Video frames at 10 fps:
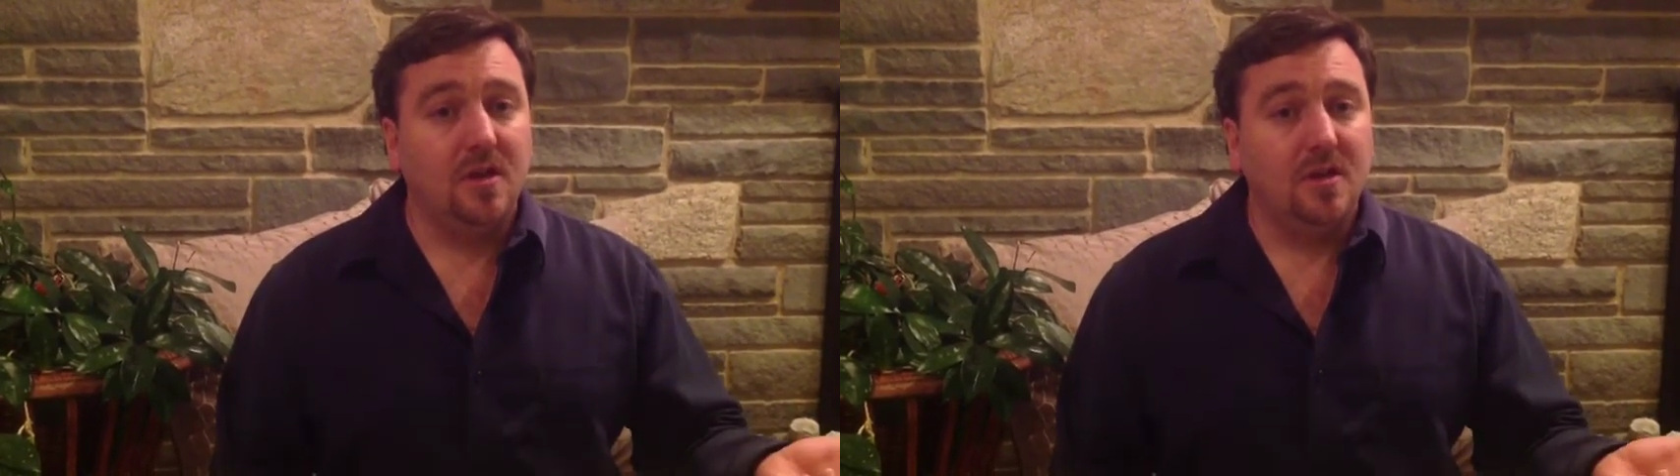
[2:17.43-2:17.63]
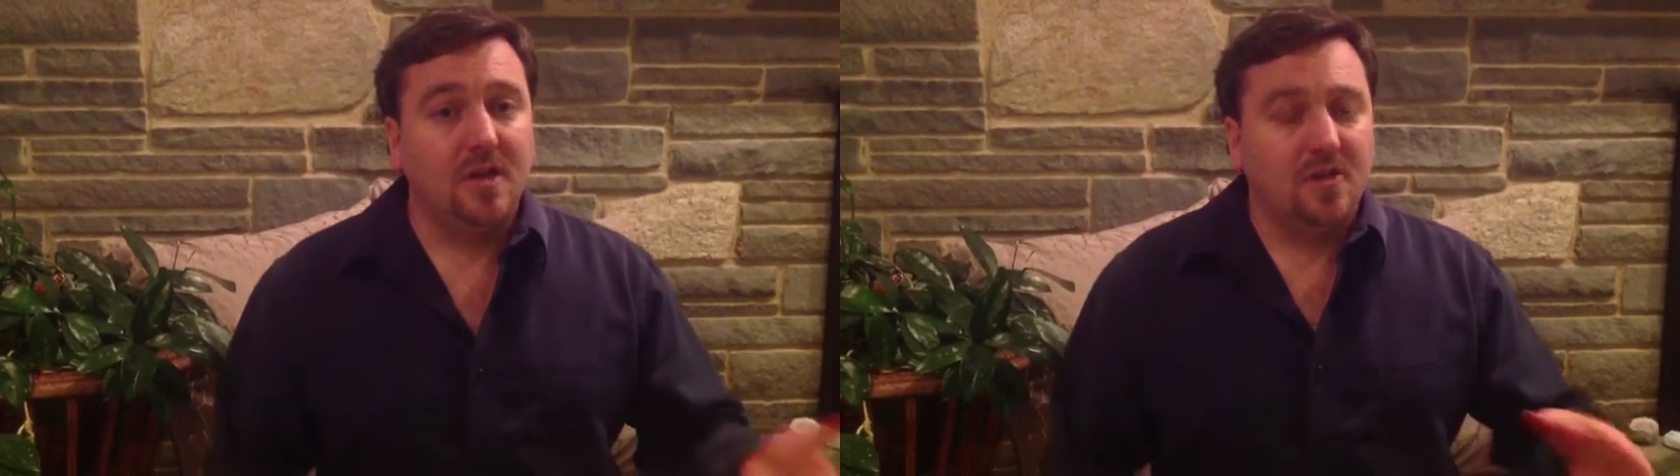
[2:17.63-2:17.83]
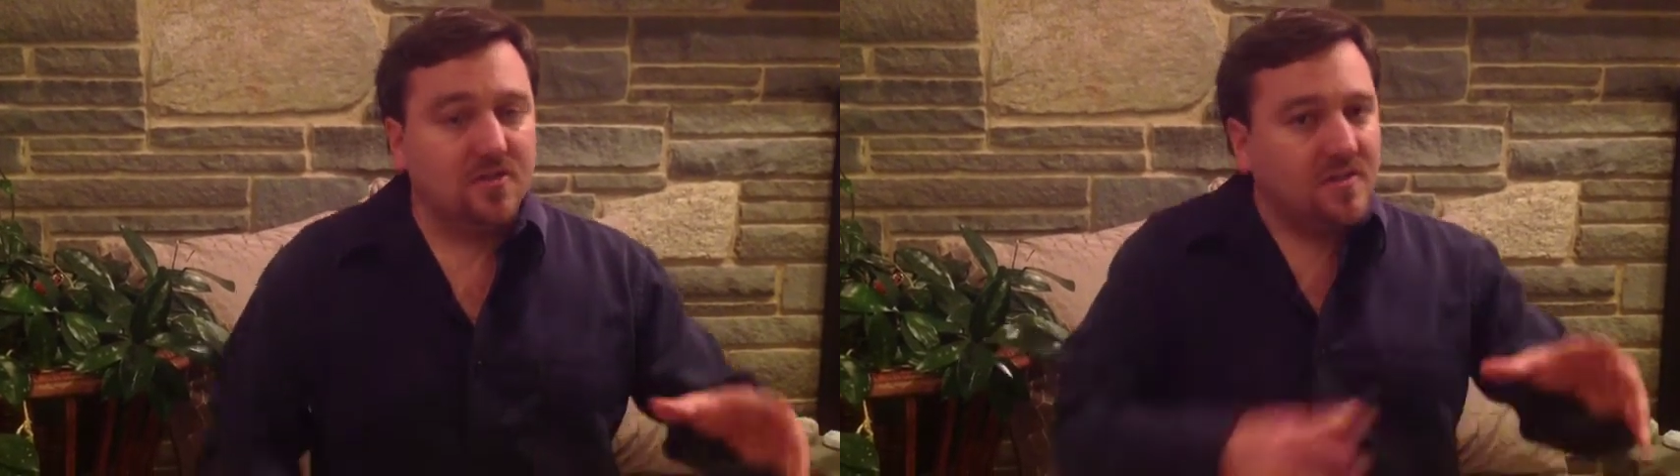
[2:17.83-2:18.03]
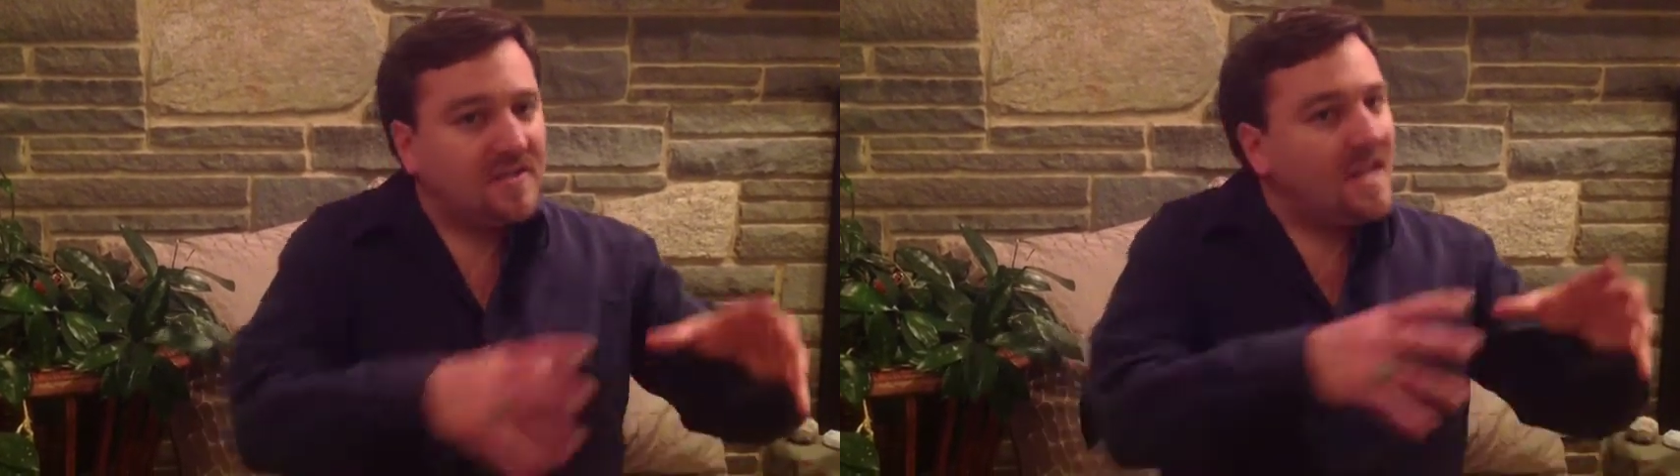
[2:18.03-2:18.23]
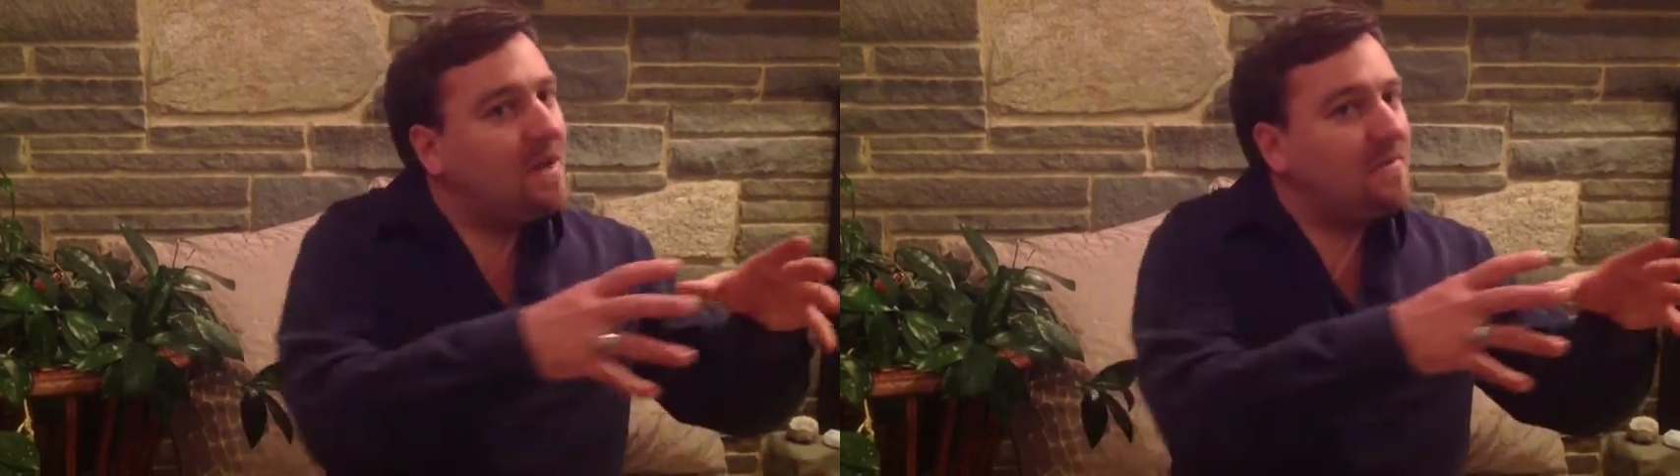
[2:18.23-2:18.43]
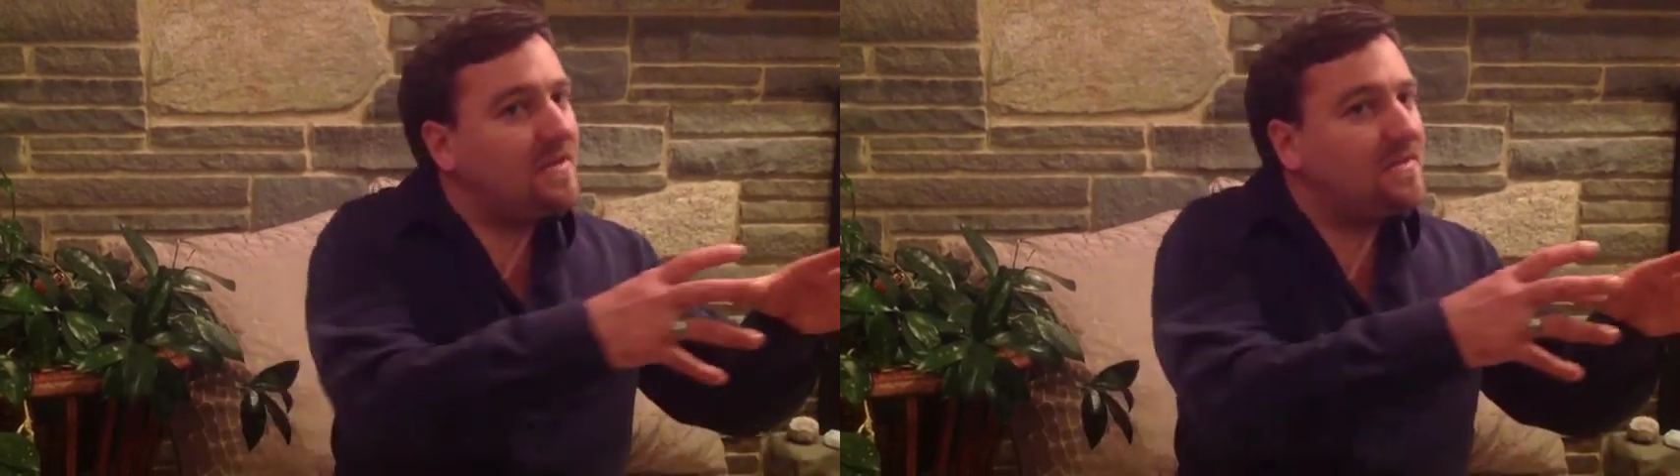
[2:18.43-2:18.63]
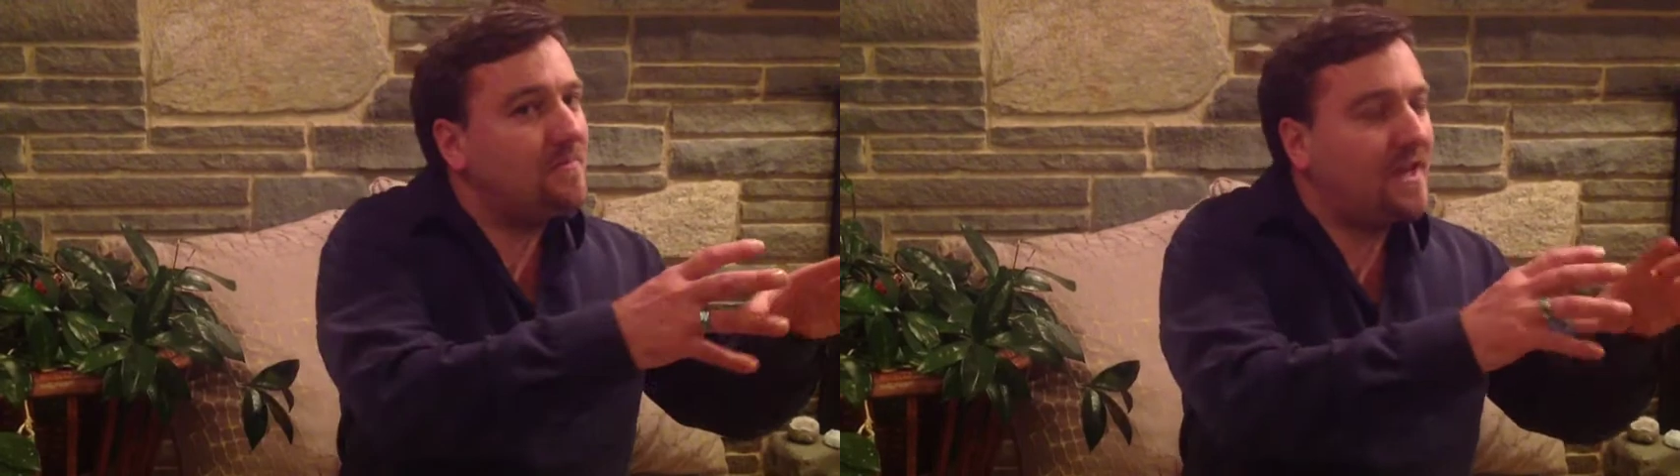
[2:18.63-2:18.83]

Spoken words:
Now, so doesn't